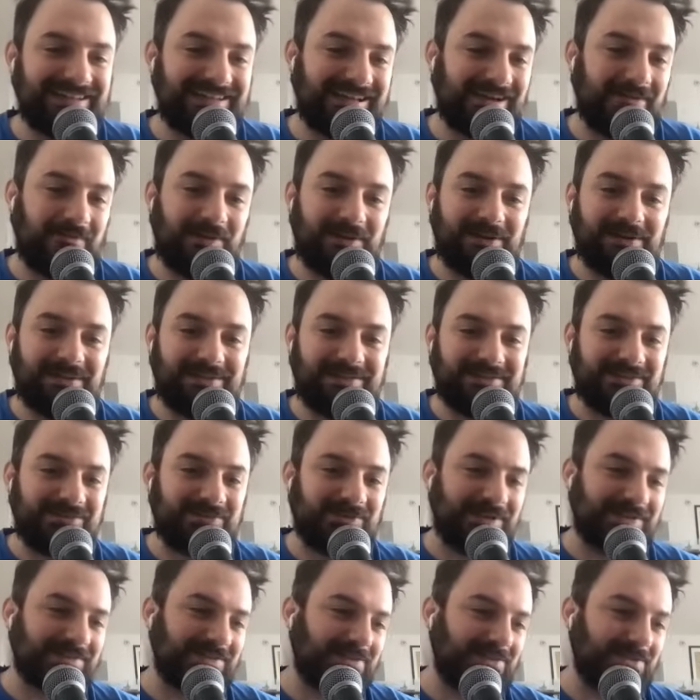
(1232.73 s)
That would be an easy
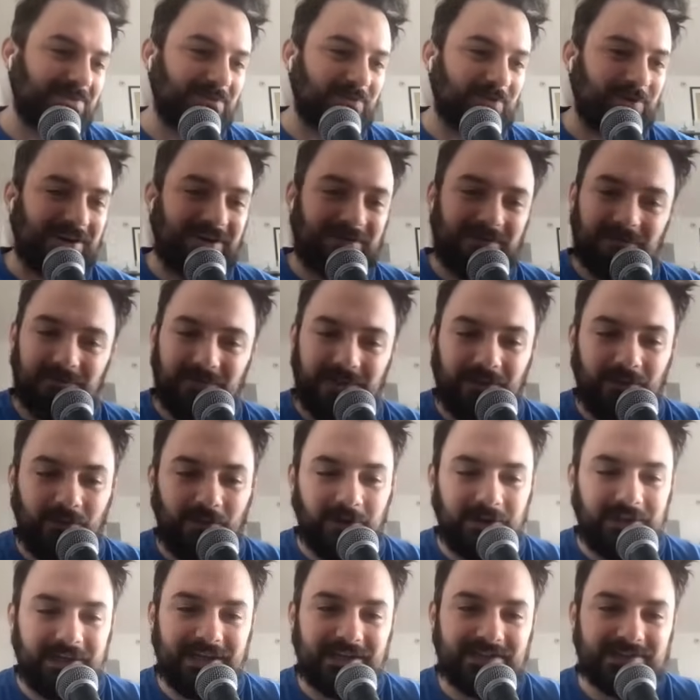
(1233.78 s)
transition for him if they want
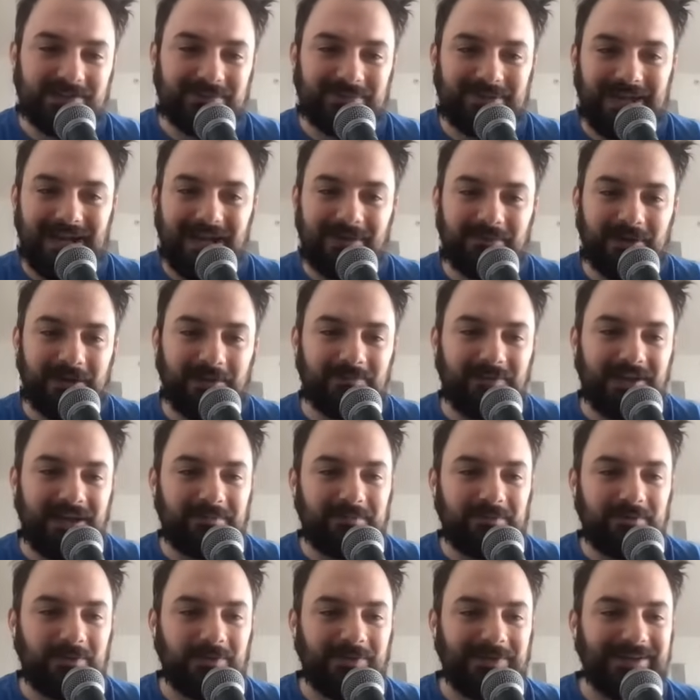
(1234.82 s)
to eat some cap. I'm
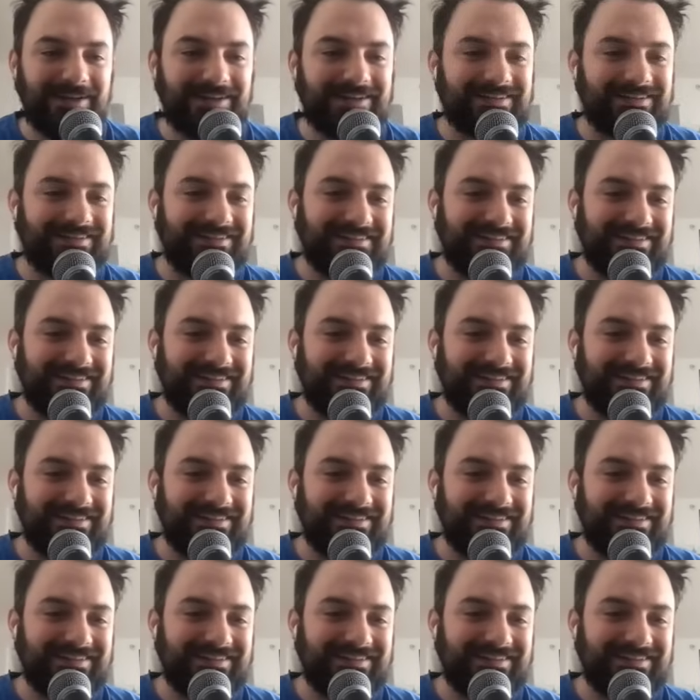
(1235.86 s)
happy with that.